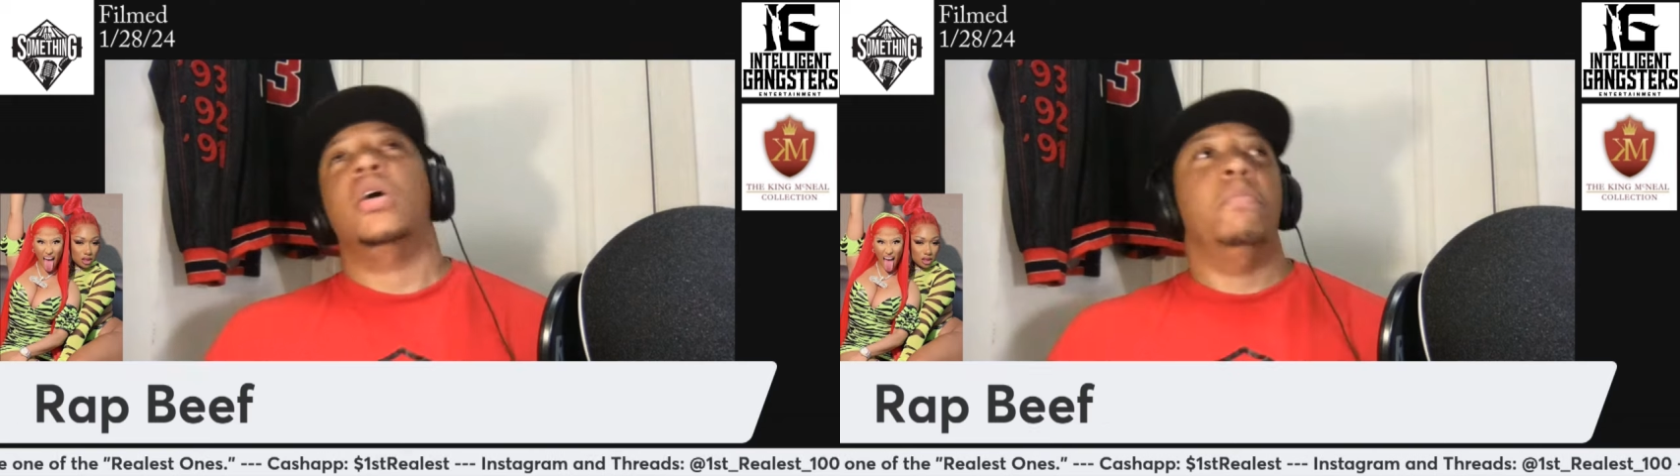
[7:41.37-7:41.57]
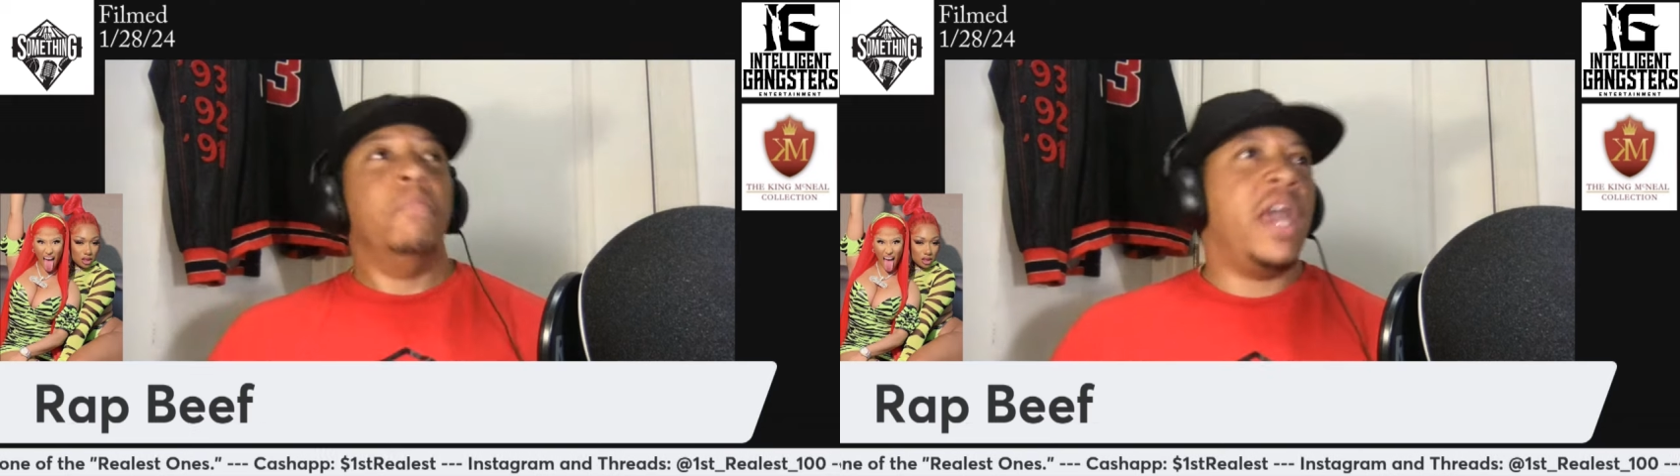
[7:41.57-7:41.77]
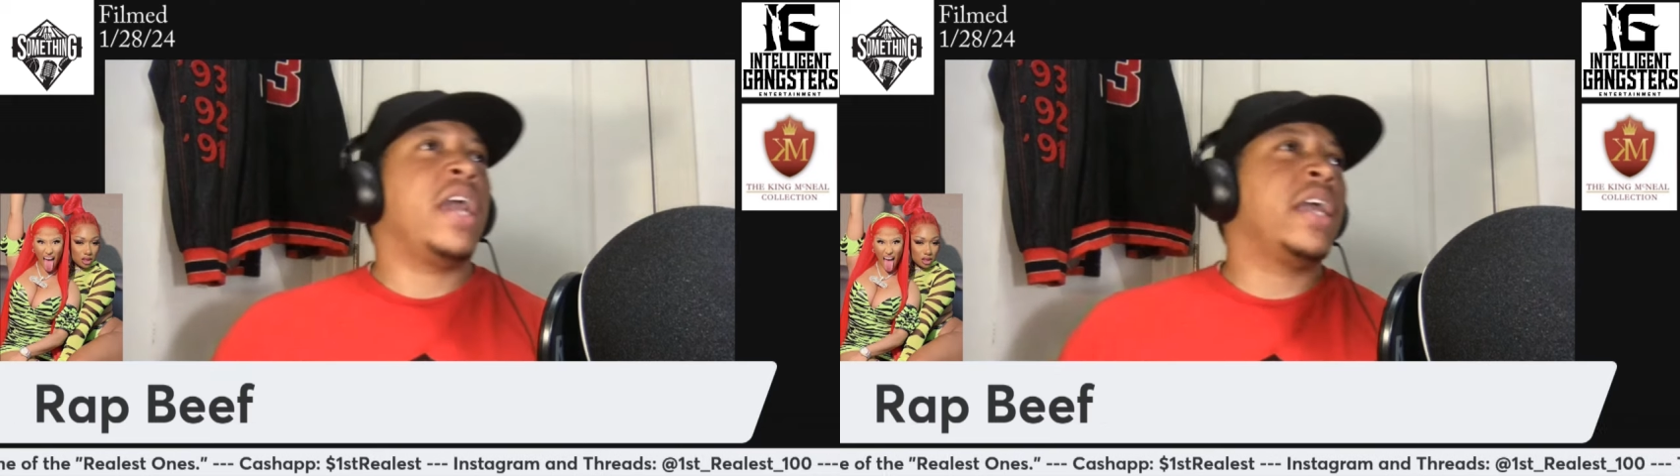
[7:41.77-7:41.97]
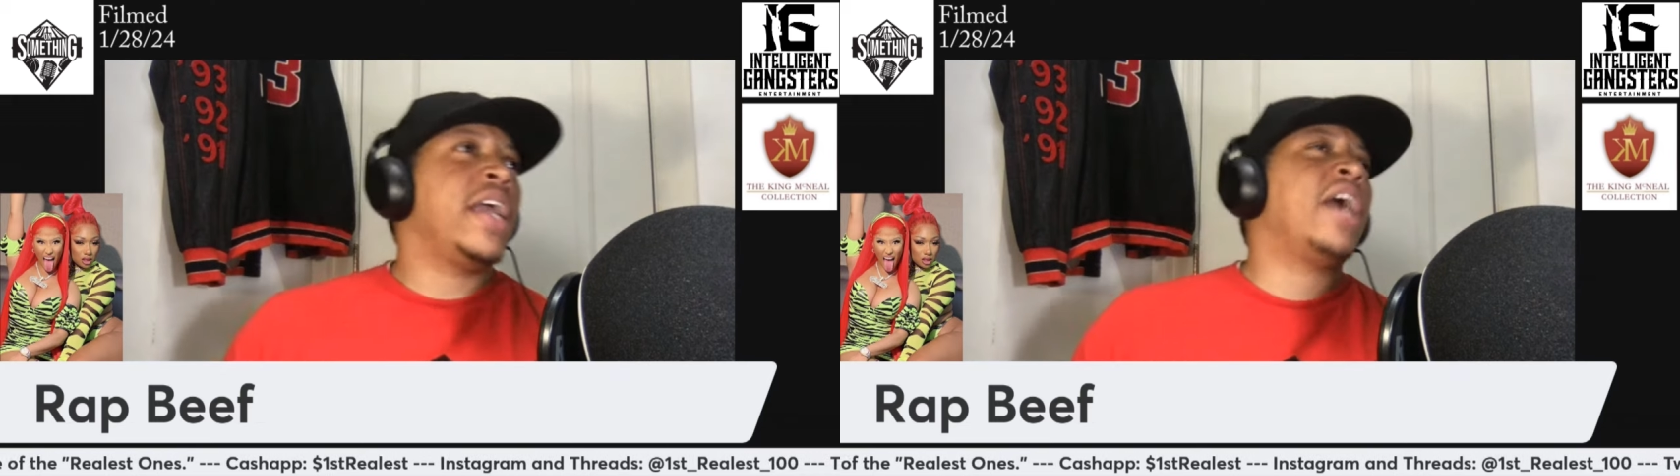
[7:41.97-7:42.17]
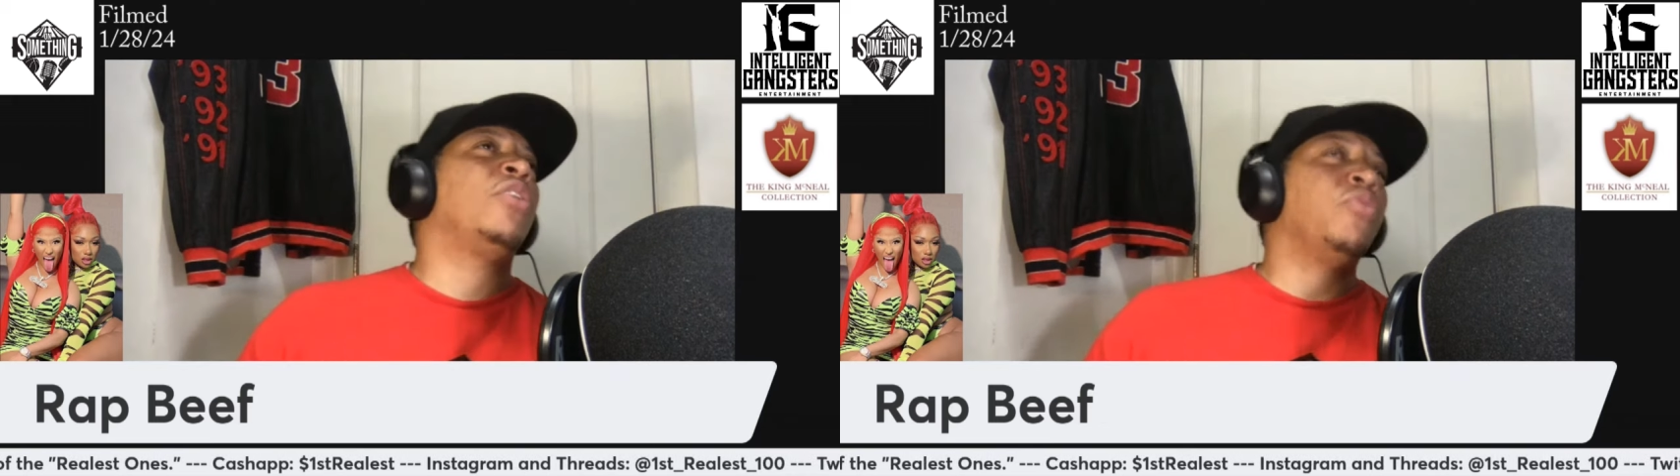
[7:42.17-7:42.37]
Megan
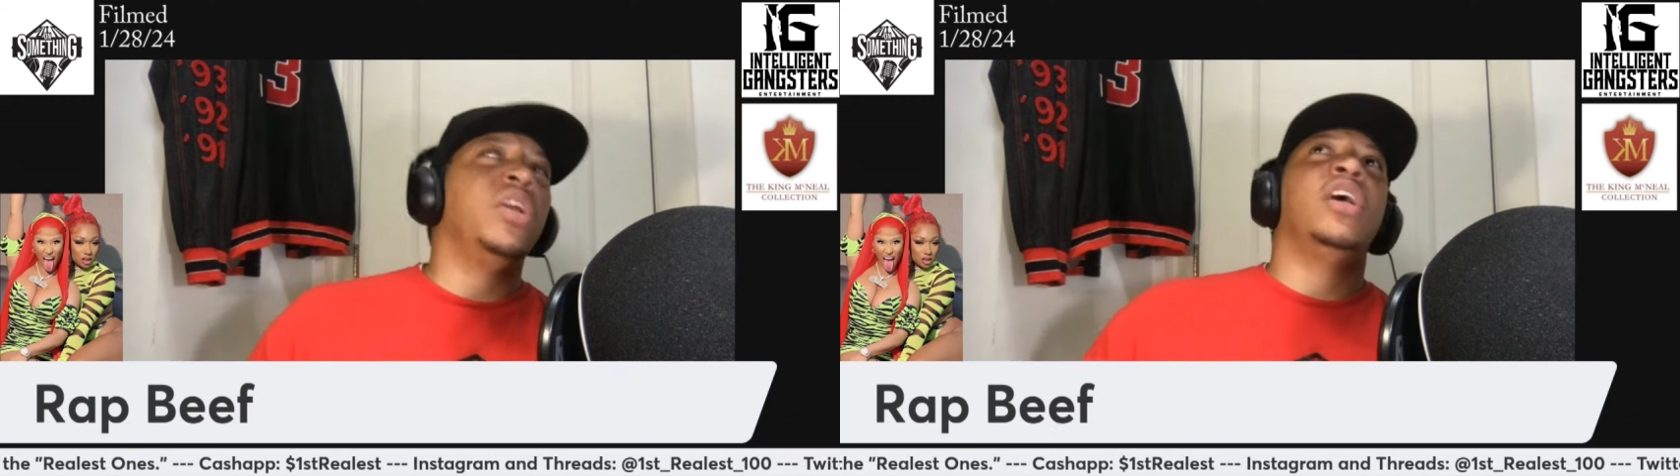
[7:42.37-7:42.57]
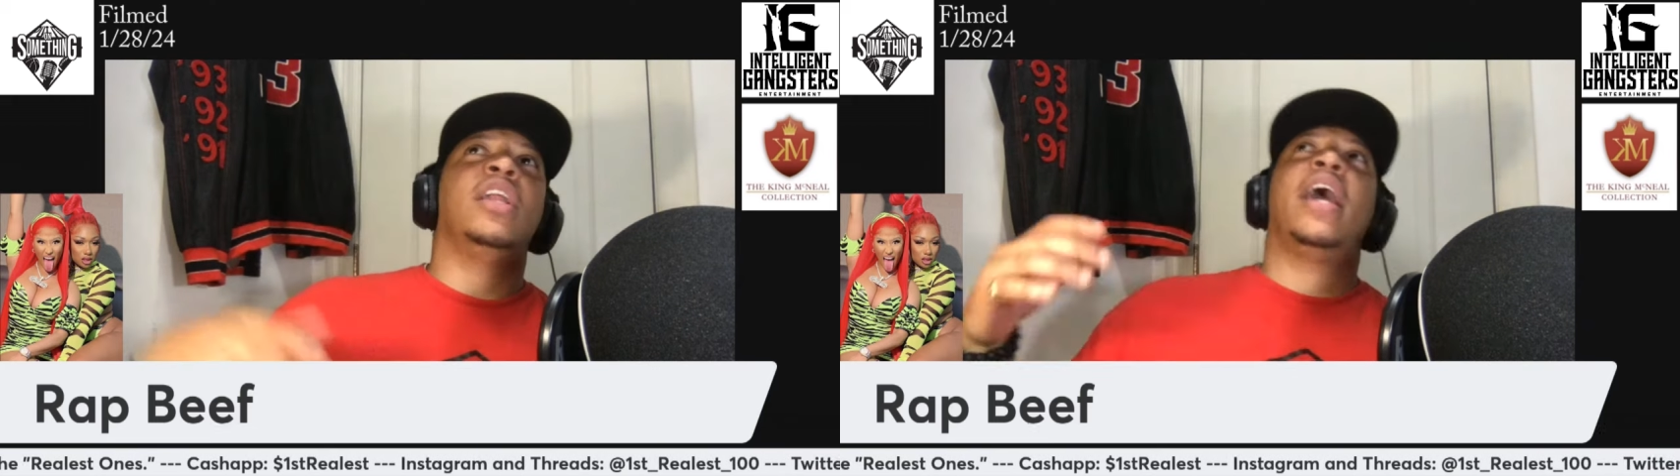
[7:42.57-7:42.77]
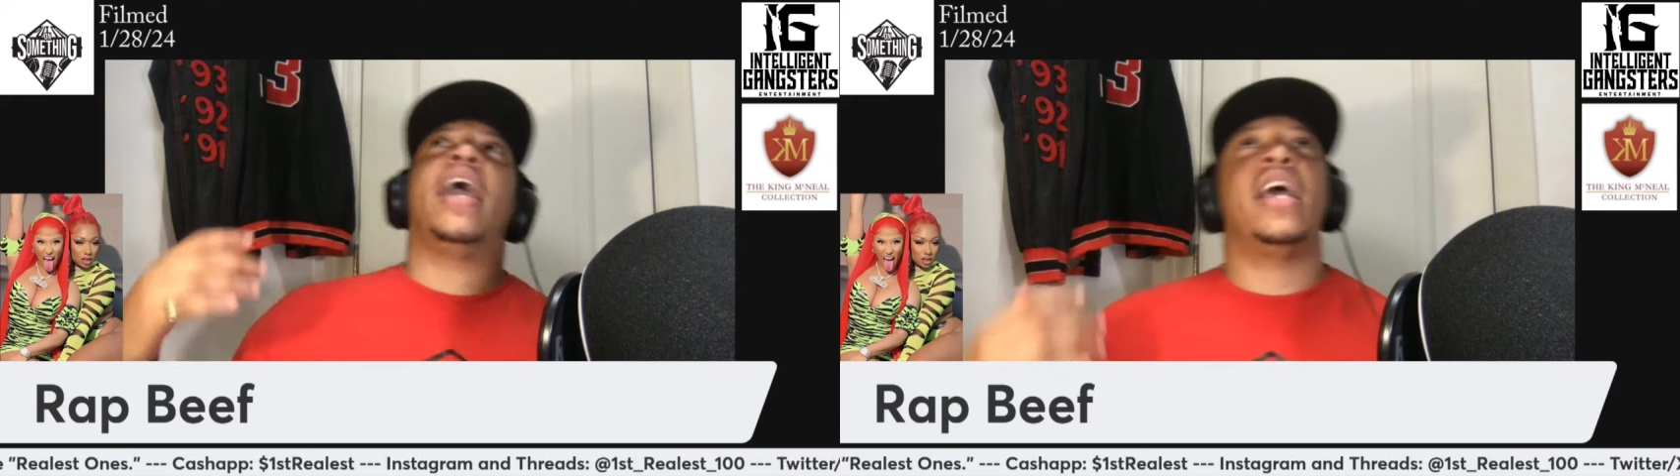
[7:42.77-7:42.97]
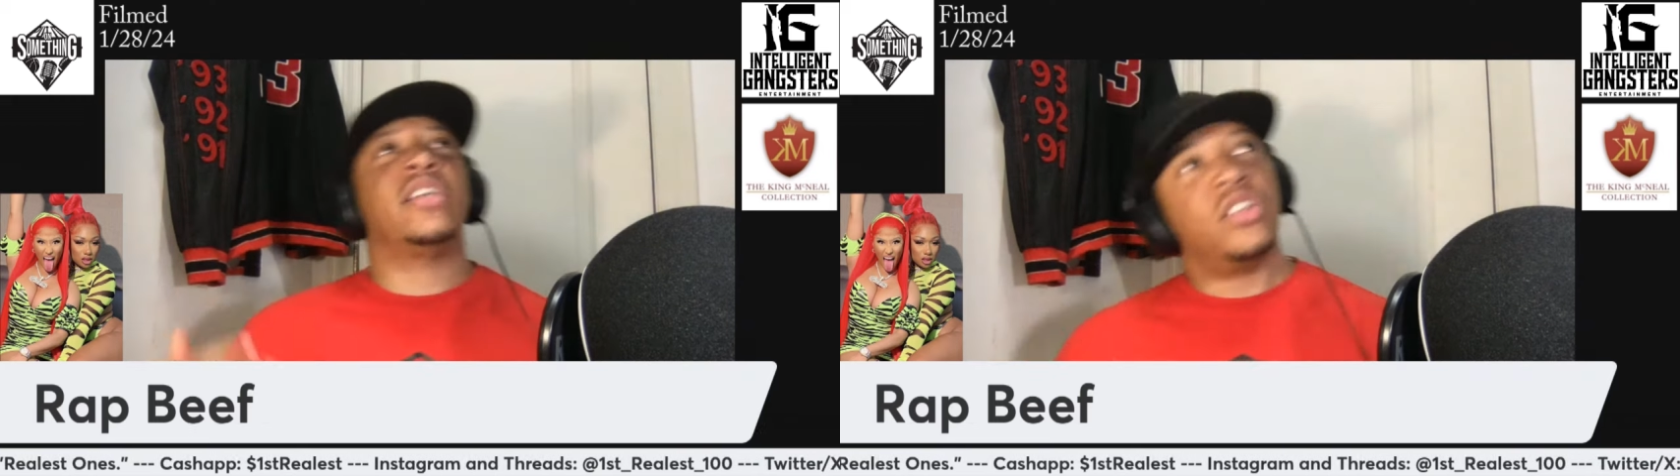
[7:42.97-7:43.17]
got a real ass,